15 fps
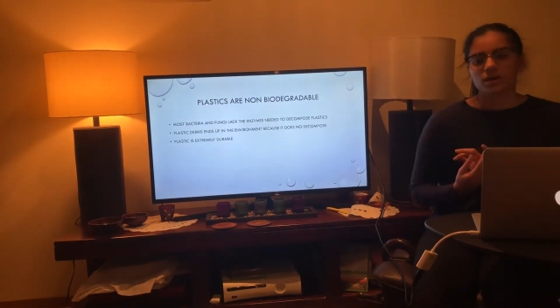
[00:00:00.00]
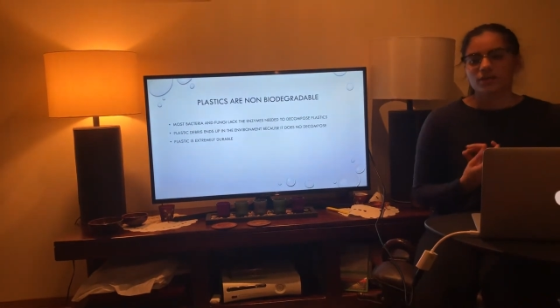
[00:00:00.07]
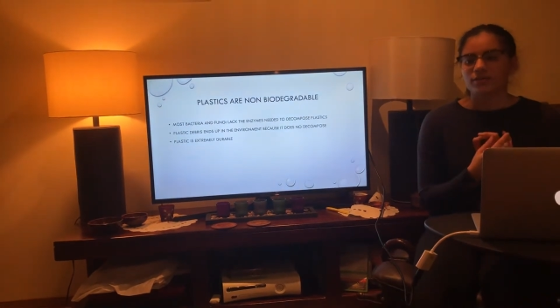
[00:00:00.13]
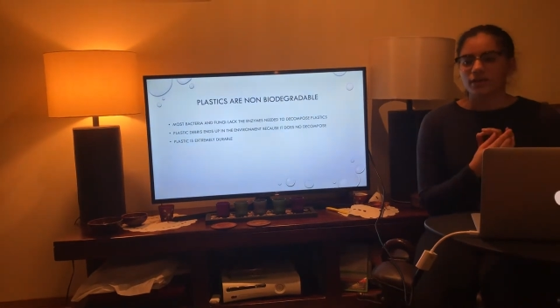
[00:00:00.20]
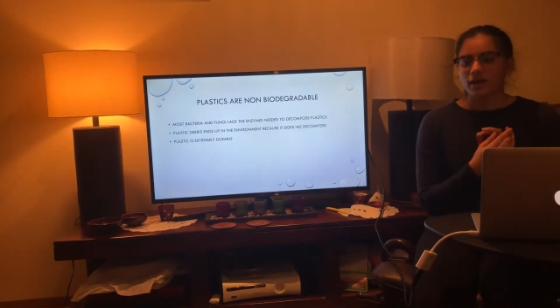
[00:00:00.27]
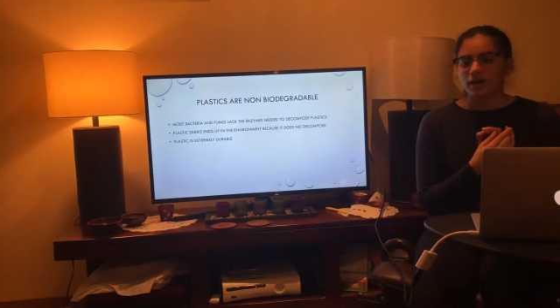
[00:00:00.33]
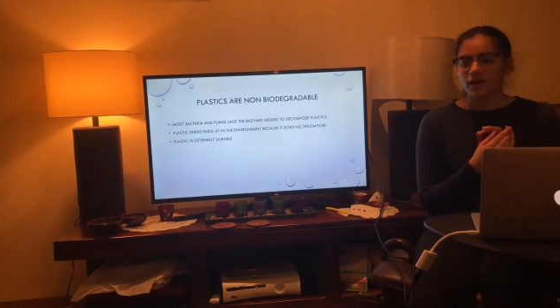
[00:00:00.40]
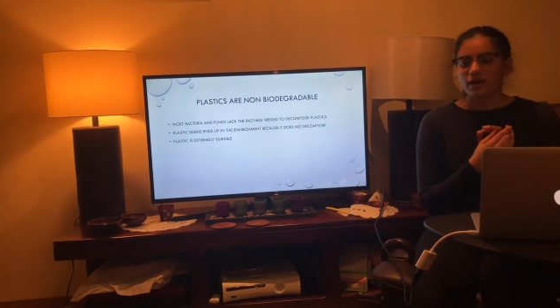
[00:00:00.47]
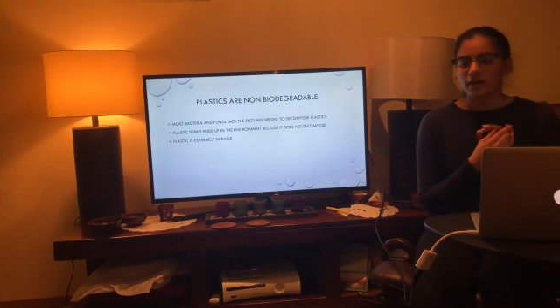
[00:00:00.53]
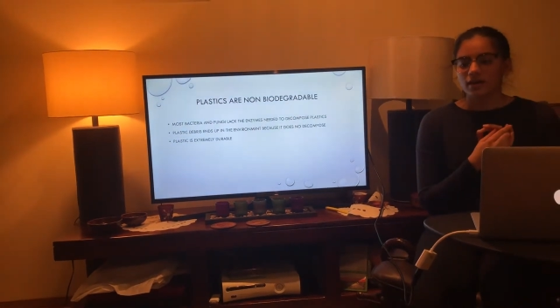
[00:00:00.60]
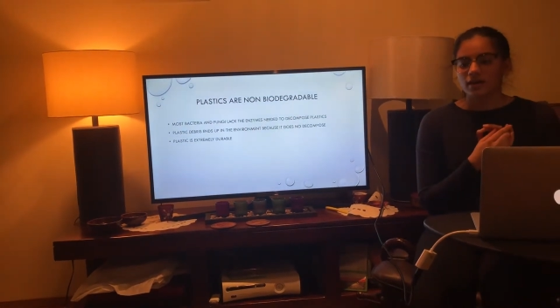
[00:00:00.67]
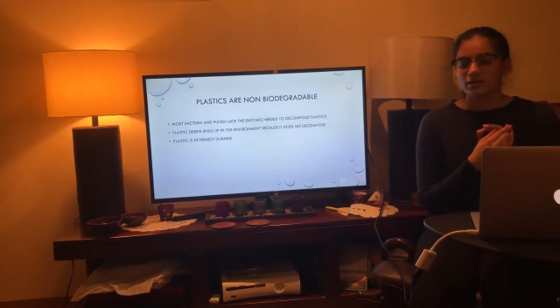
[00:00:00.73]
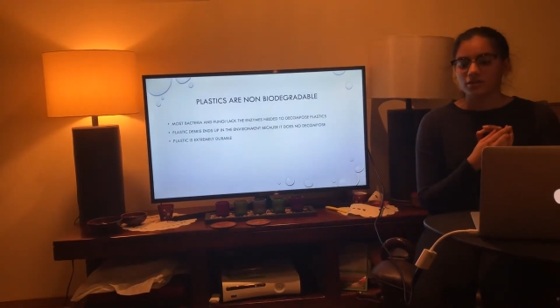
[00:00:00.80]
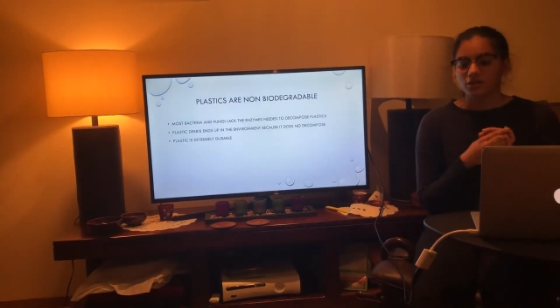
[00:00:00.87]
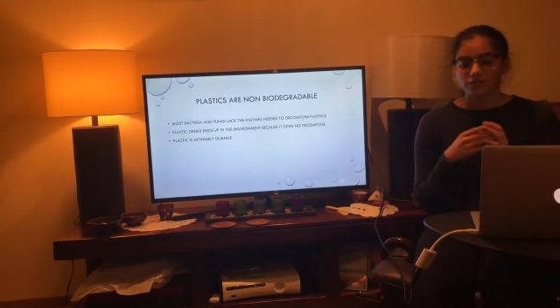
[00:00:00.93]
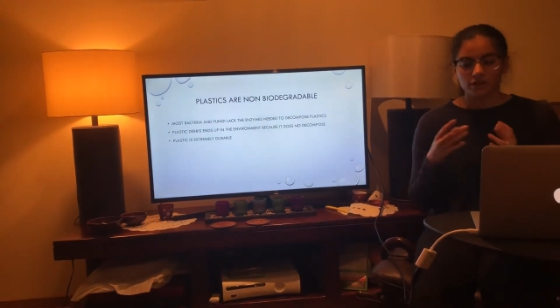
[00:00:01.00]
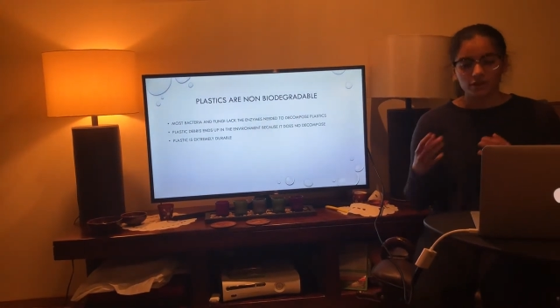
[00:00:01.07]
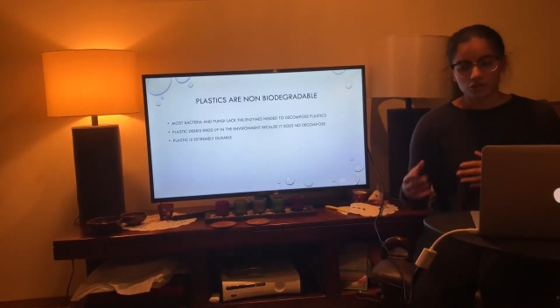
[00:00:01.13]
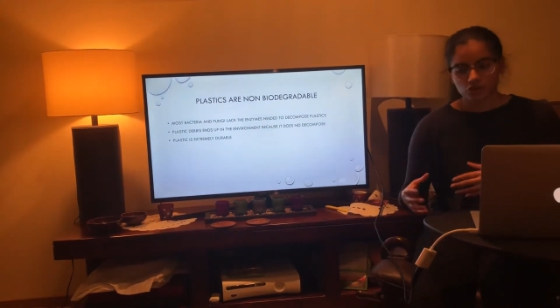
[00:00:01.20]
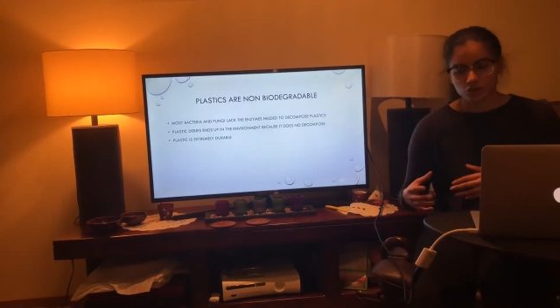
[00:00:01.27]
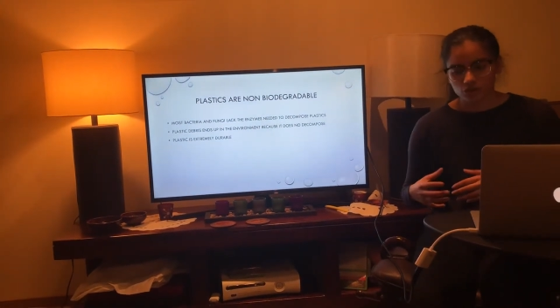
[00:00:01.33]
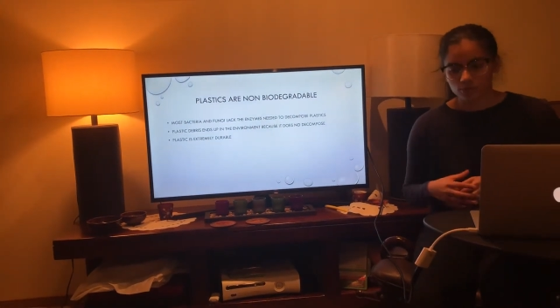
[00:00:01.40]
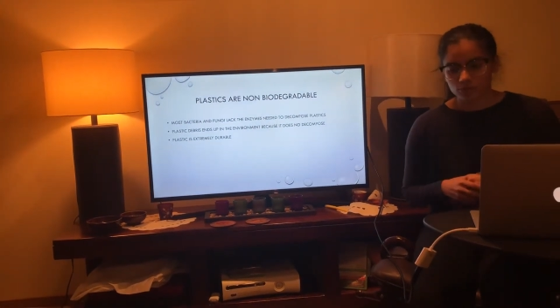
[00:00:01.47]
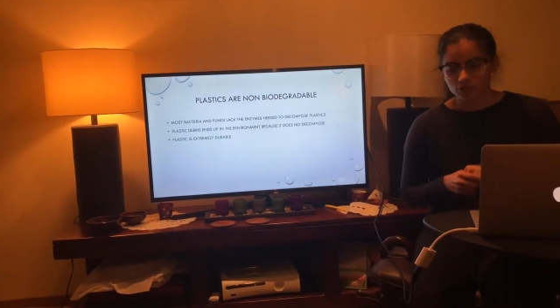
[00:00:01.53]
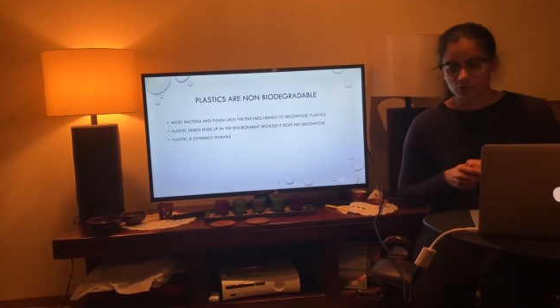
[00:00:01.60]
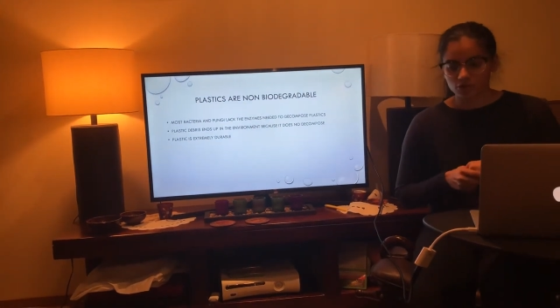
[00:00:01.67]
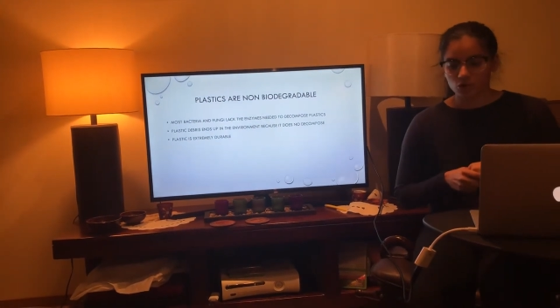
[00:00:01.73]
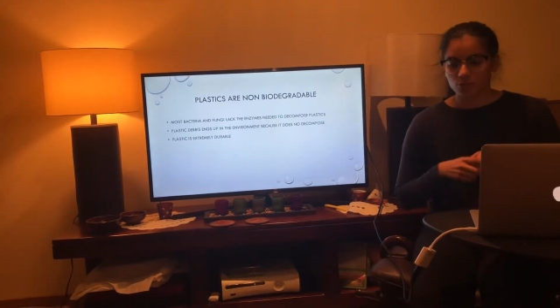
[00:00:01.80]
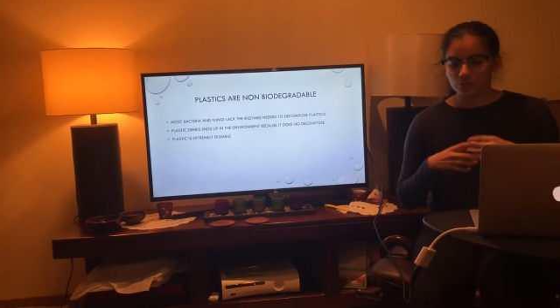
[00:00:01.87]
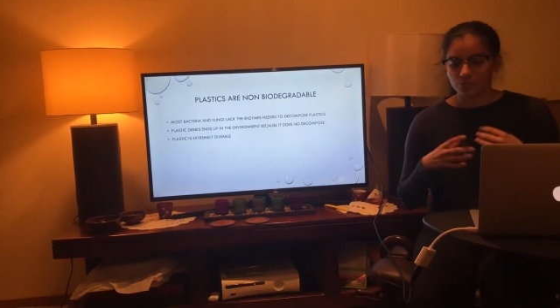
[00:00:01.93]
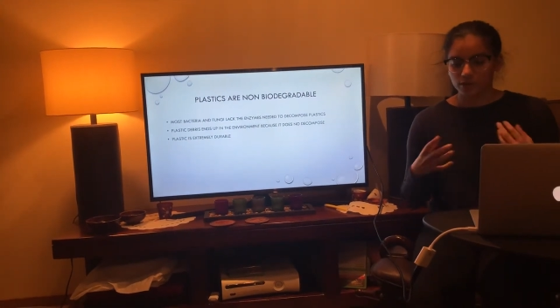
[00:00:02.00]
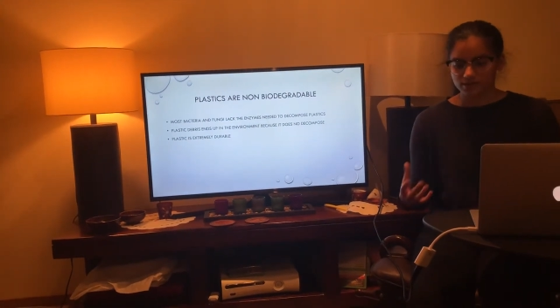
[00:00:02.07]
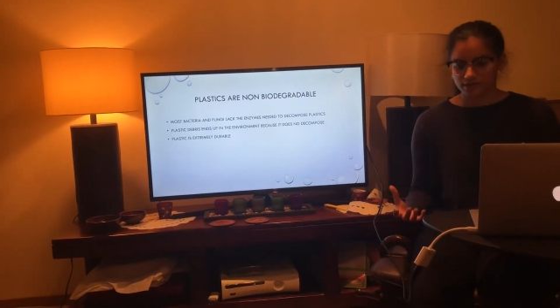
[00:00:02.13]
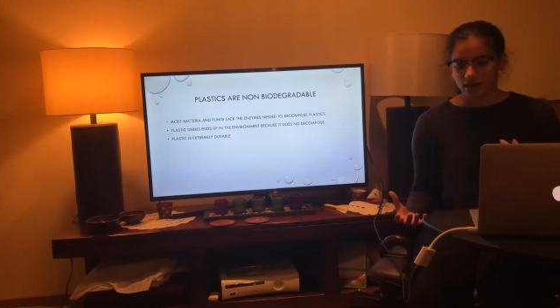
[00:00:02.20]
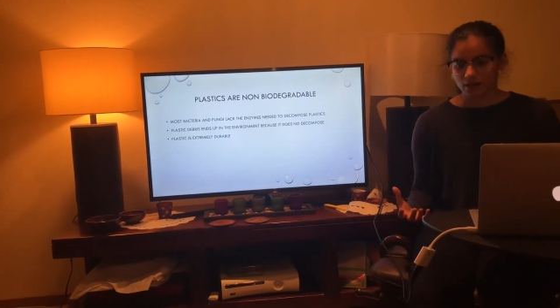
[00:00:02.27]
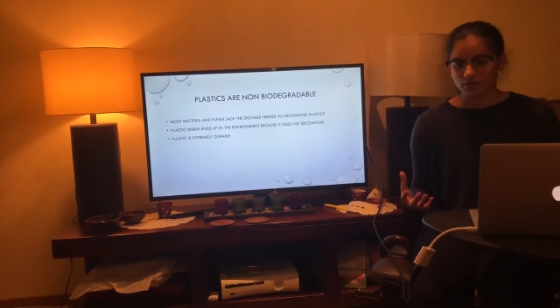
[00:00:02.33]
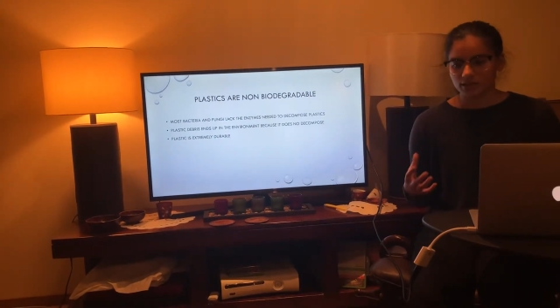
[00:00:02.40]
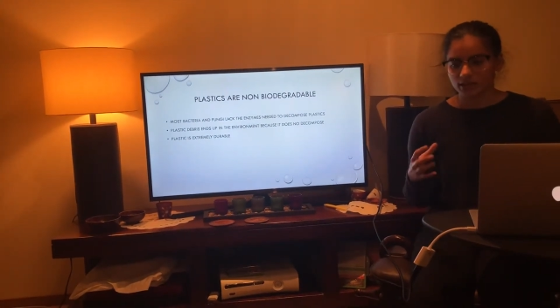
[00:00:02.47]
They're very durable, so they don't break down.